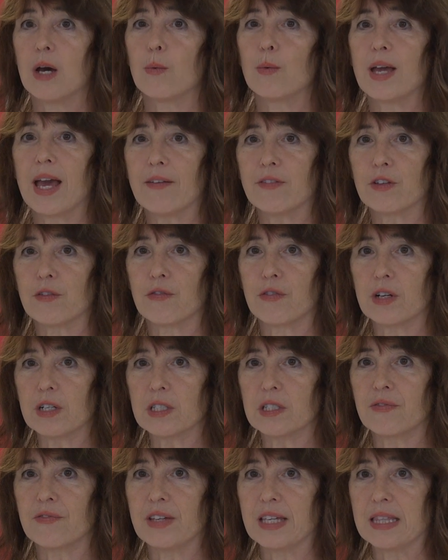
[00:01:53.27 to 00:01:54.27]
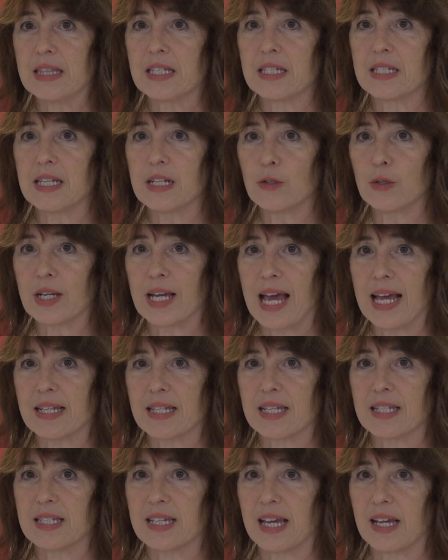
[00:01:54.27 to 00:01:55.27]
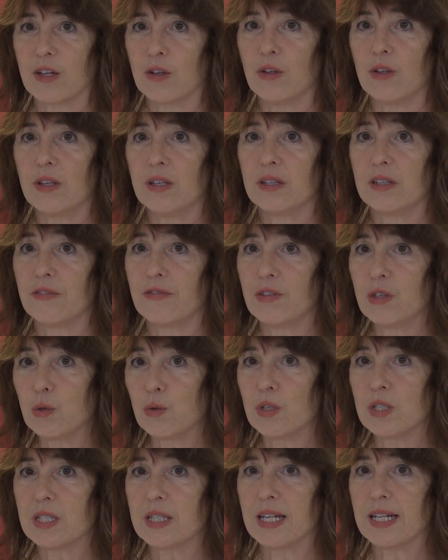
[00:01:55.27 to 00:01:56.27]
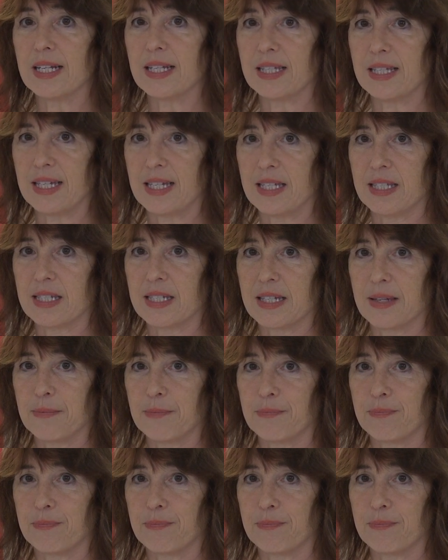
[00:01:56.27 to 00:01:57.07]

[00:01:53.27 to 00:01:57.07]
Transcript: we have to first feed the citric acid cycle the fuels that it needs.